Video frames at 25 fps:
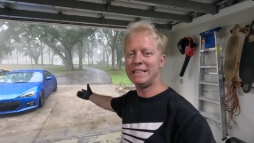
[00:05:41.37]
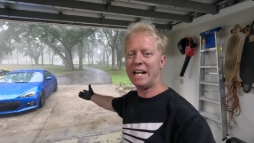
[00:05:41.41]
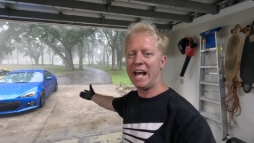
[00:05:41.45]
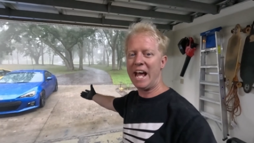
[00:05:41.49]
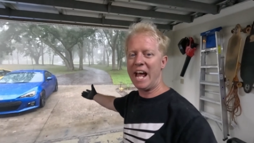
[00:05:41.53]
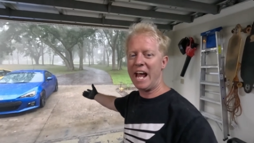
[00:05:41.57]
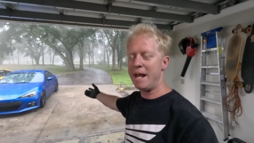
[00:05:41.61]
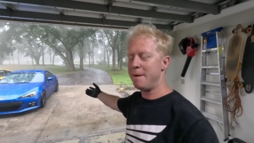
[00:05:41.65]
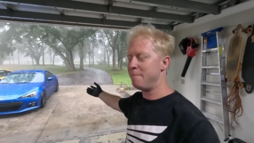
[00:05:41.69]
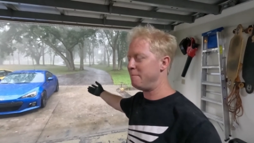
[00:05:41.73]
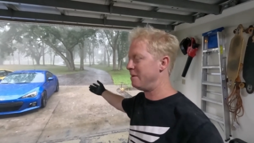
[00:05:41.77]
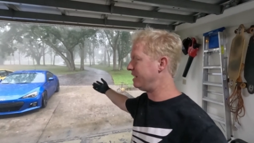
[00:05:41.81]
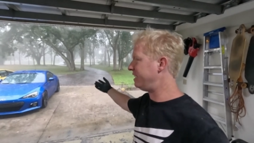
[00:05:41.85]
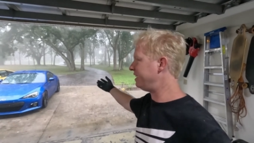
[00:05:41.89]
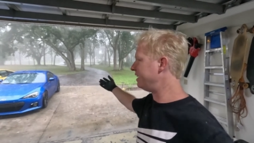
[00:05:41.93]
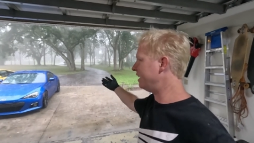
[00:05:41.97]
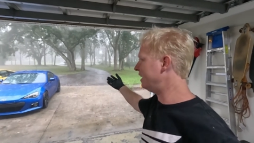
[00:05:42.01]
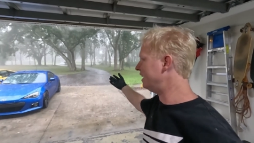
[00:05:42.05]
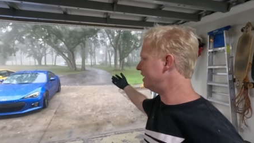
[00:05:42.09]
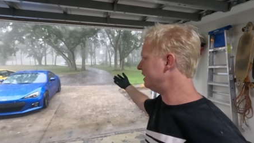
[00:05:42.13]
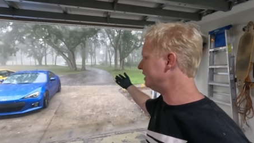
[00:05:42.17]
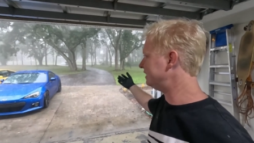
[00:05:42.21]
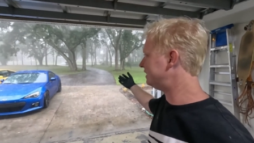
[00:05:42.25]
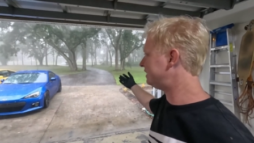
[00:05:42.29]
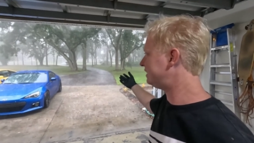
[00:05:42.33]
today
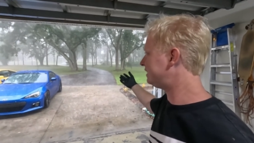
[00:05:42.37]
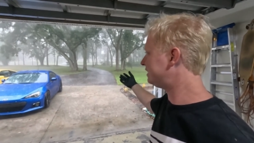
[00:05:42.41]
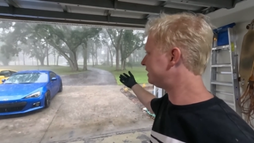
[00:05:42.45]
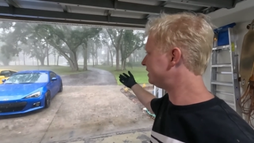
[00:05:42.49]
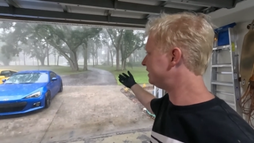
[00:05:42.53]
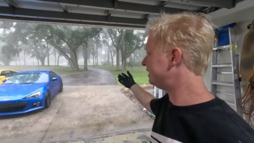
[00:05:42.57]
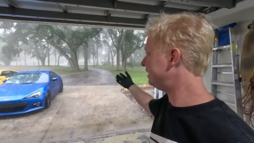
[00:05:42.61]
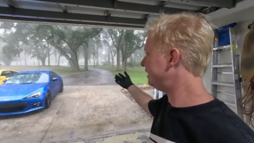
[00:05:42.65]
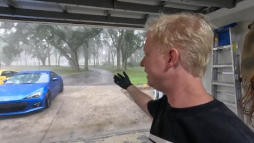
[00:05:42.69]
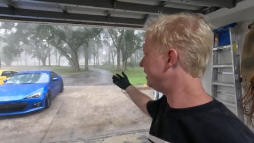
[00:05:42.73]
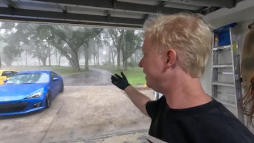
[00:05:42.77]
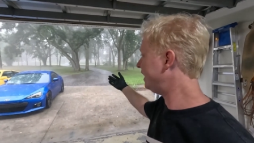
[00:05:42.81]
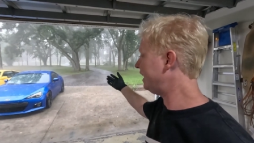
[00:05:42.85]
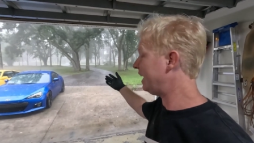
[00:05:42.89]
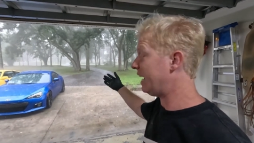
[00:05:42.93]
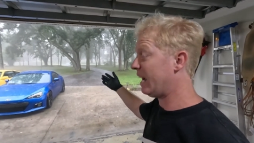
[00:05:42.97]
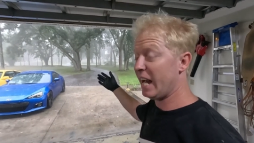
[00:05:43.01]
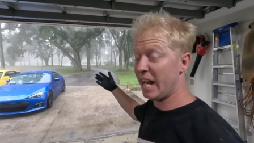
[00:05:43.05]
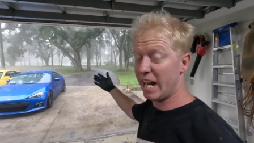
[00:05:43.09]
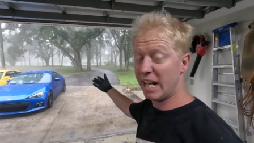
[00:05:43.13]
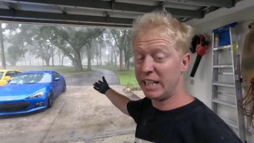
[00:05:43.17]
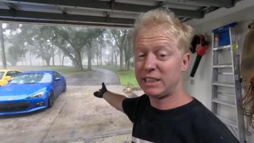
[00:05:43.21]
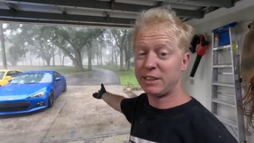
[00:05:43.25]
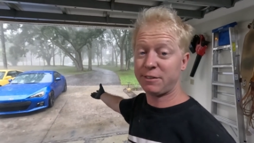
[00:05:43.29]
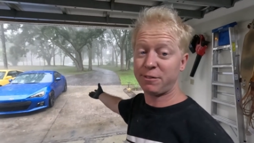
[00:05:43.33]
because
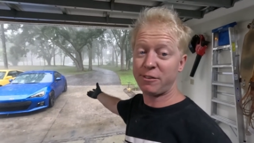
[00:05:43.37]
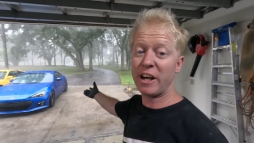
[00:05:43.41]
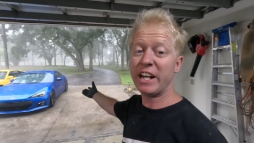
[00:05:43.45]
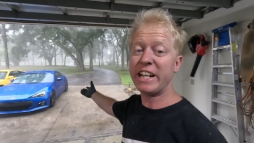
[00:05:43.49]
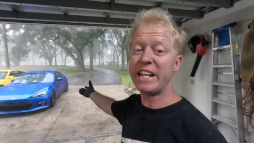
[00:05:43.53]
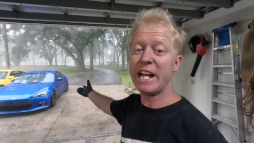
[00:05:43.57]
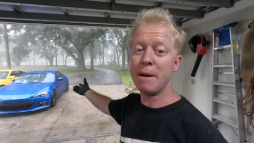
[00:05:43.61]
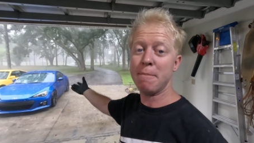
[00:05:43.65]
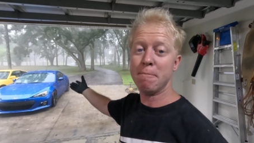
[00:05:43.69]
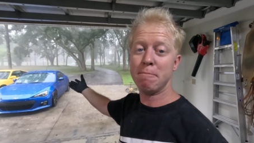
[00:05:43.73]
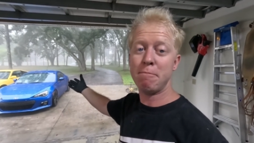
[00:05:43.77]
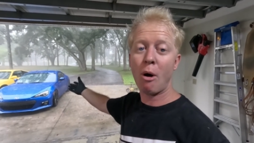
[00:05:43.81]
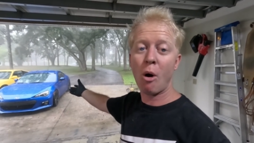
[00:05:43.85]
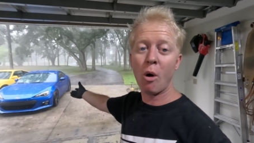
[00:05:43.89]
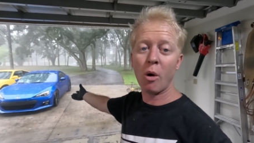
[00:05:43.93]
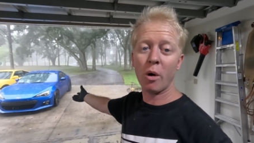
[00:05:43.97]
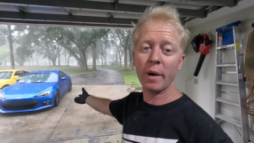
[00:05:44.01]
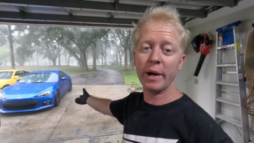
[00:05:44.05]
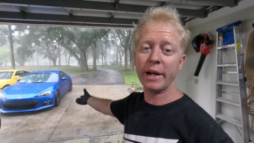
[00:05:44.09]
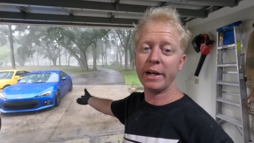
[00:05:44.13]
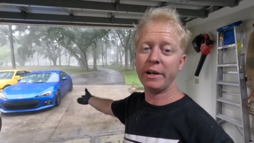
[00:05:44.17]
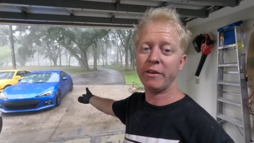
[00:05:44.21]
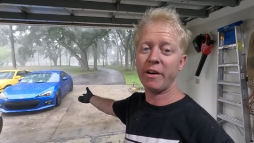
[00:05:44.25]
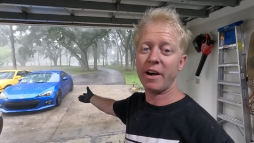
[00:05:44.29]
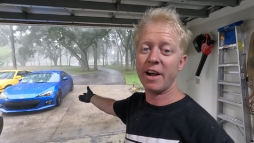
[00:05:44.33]
it's freaking
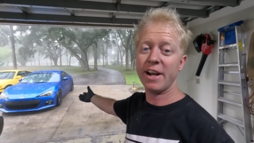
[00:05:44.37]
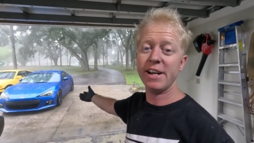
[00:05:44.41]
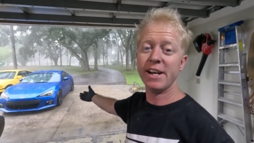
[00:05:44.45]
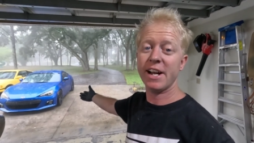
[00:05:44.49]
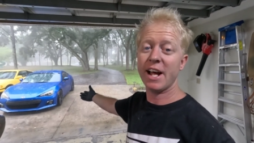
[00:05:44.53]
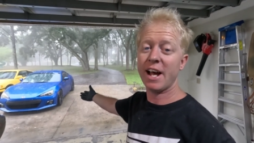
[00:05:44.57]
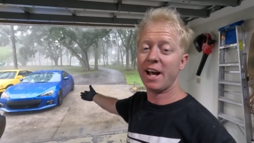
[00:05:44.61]
pouring right